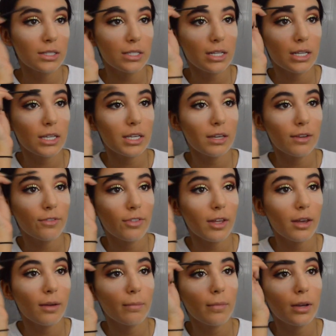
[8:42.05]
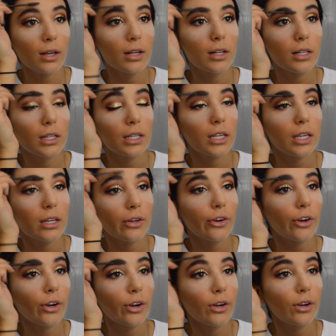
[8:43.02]
to give them a
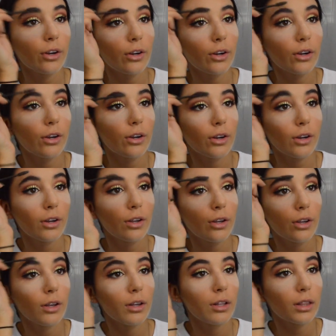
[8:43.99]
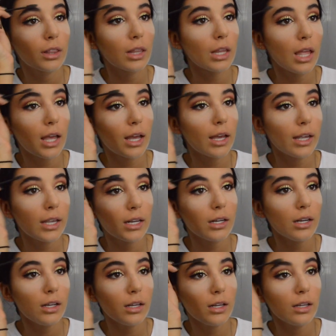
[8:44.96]
cleaner
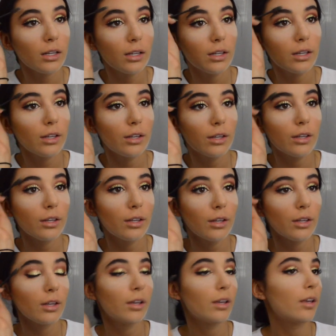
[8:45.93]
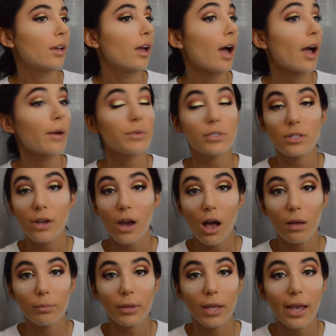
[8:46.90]
line. I was
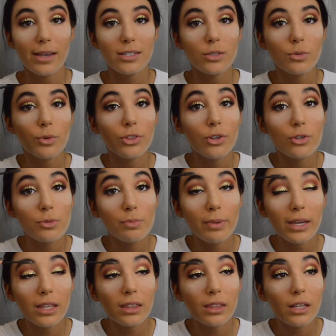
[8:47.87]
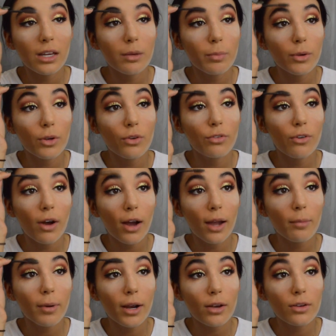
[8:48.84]
not blessed with those big, thick, beautiful
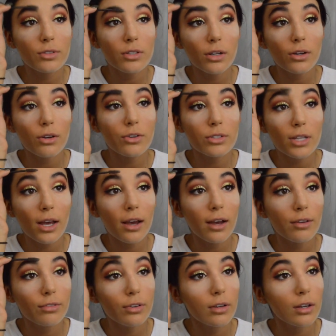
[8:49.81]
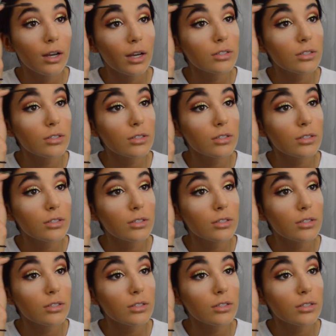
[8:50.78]
eyebrows that girls have.